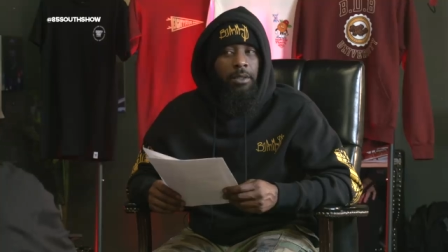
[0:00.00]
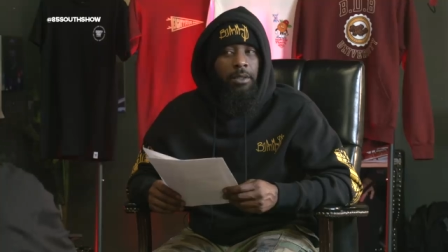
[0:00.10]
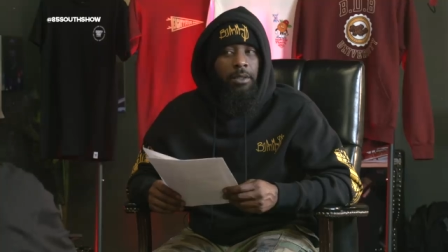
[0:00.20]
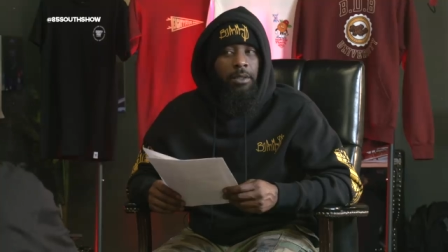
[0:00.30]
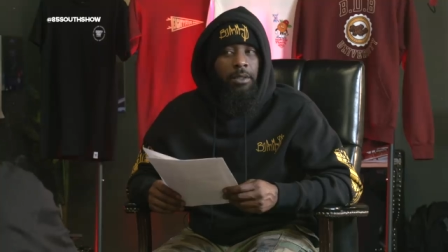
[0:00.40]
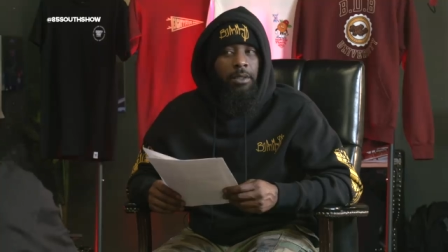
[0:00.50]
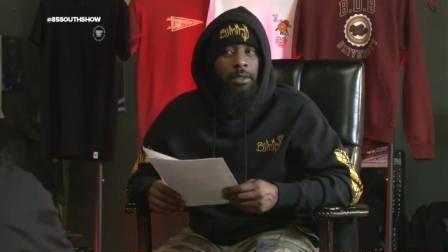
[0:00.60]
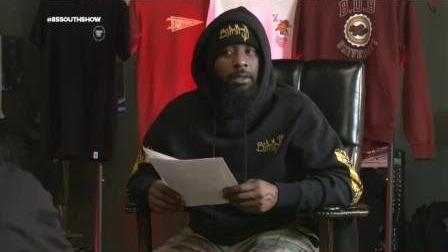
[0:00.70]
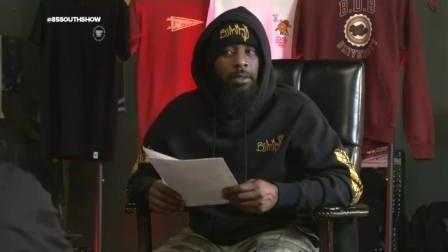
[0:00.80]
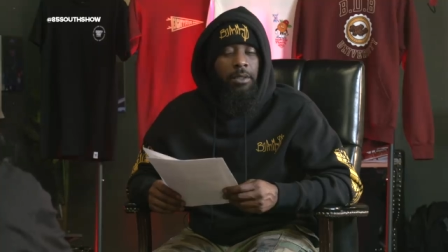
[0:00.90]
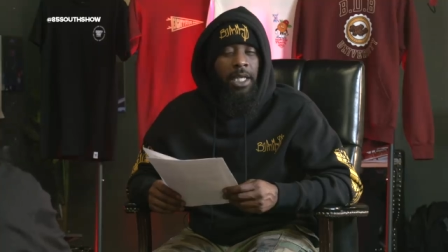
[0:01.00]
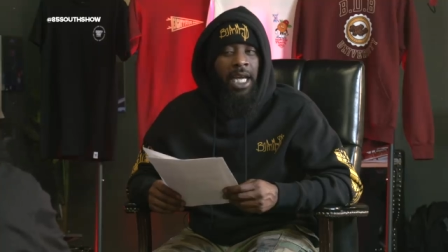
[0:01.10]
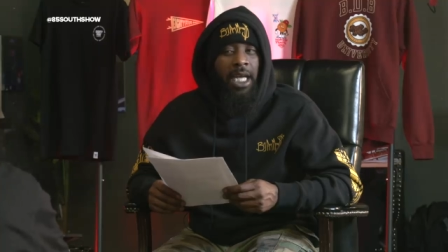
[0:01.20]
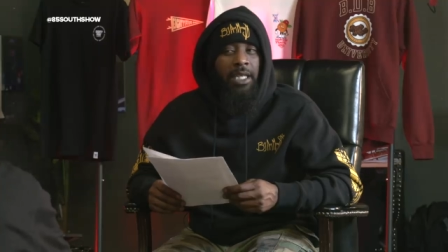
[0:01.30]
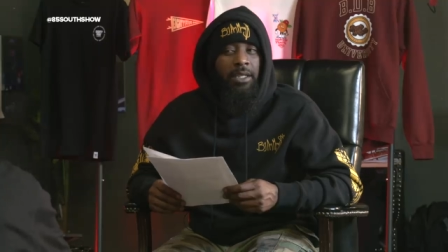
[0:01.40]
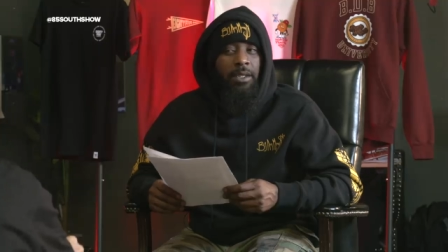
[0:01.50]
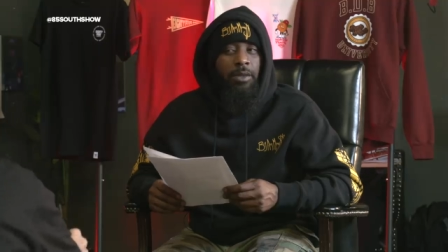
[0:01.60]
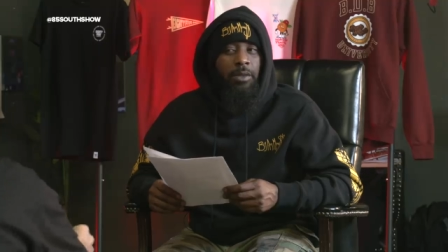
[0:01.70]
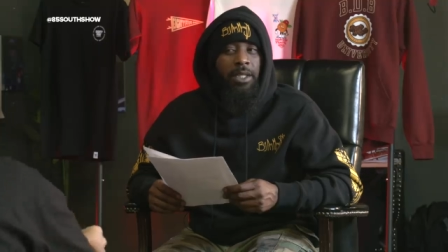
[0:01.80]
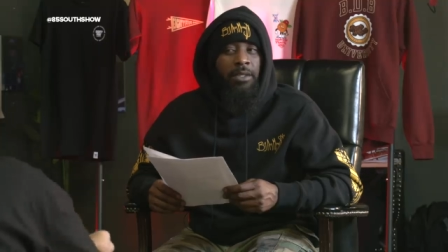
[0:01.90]
he did. How did he
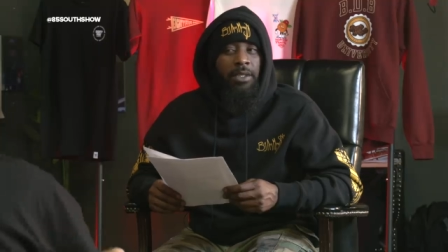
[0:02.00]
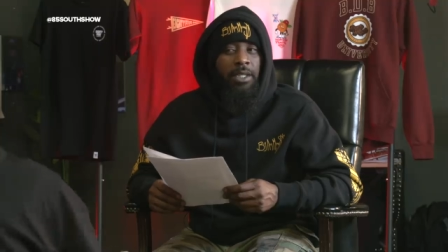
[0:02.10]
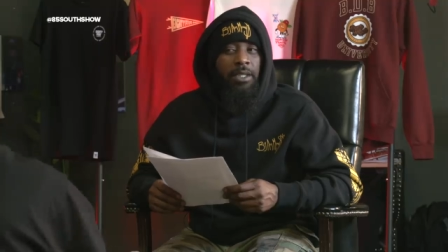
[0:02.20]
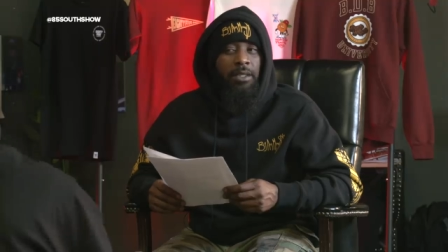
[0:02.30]
know what they it got said?